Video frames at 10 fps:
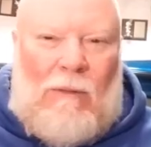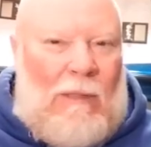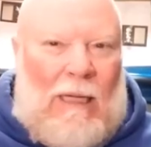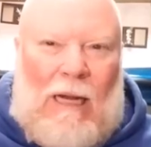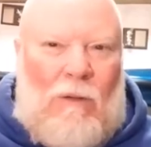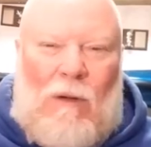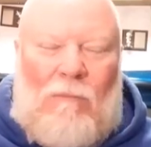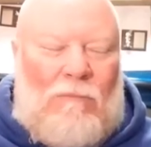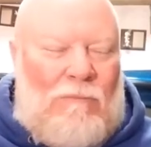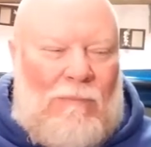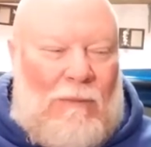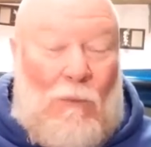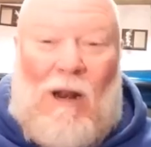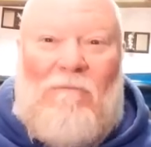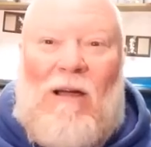and I, I,
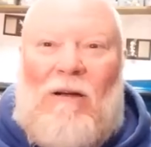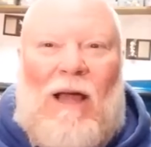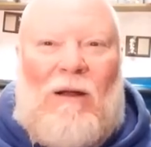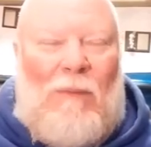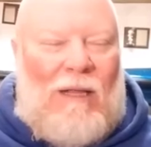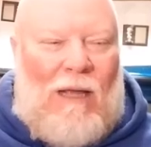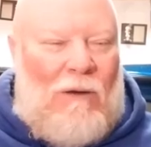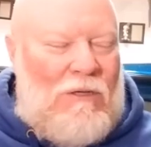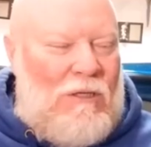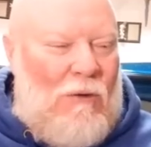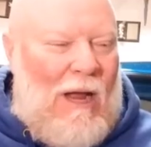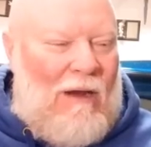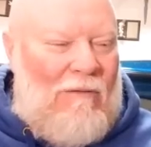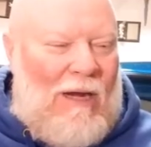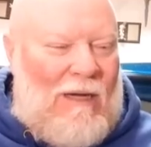when I found out about that, I was so
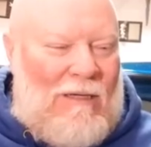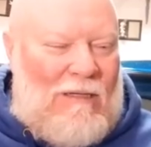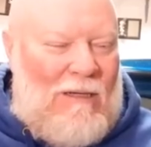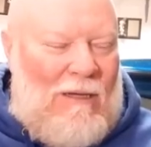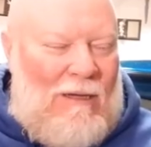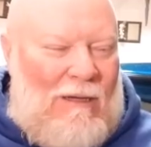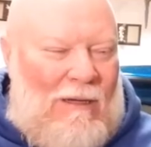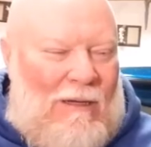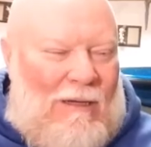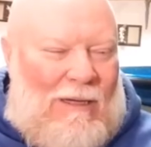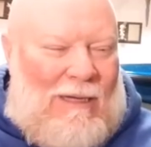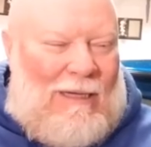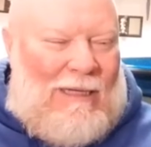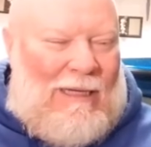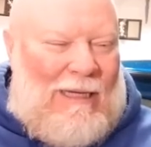aggravated because,
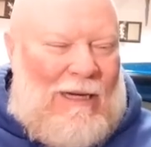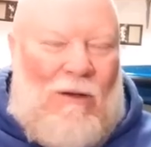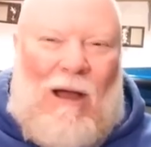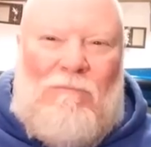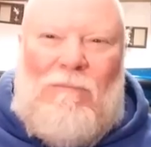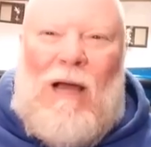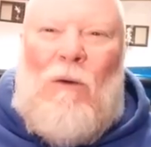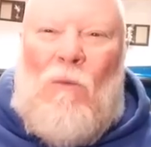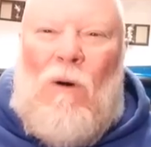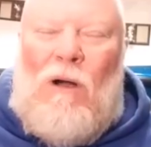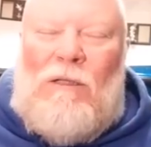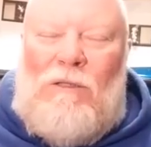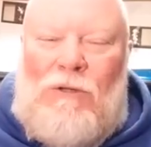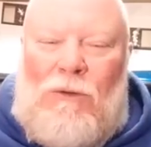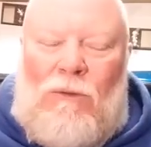you know, I'm not one
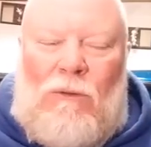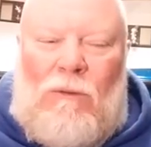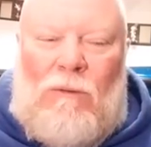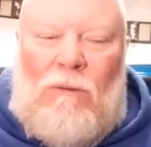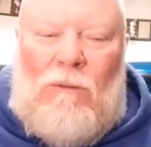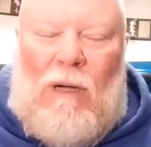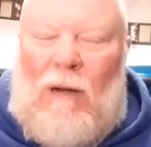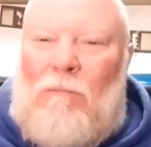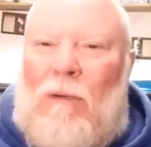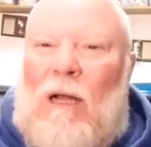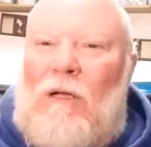to, I'm not a